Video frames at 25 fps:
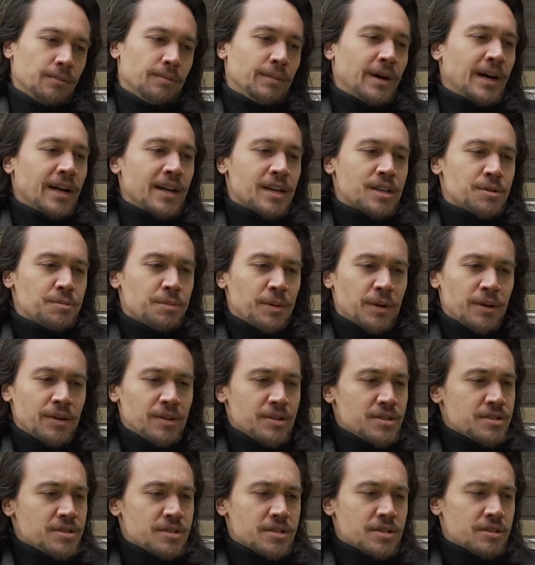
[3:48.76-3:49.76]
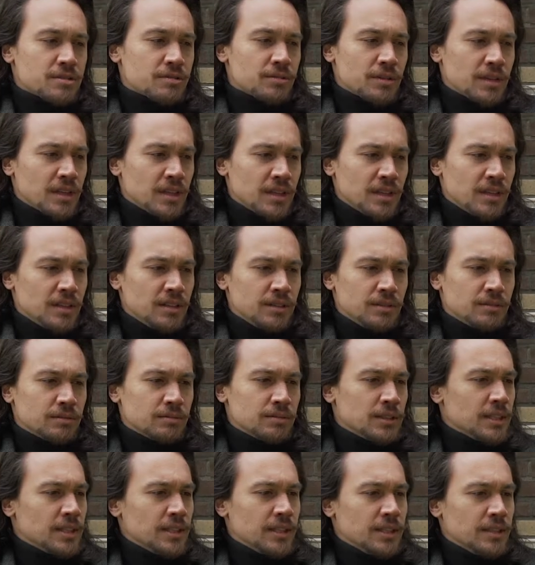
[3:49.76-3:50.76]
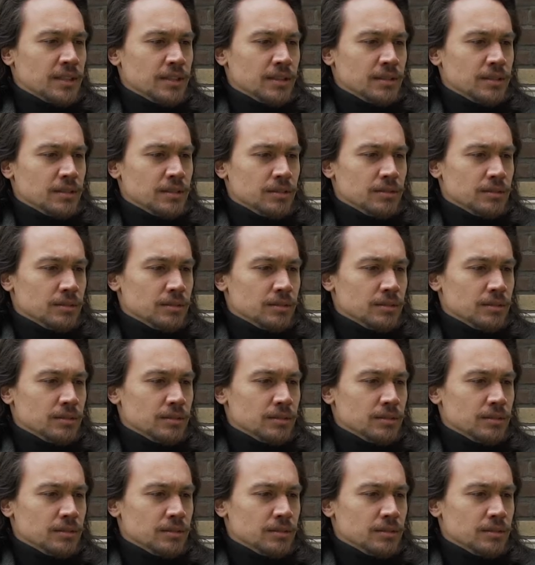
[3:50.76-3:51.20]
My experience is really, really,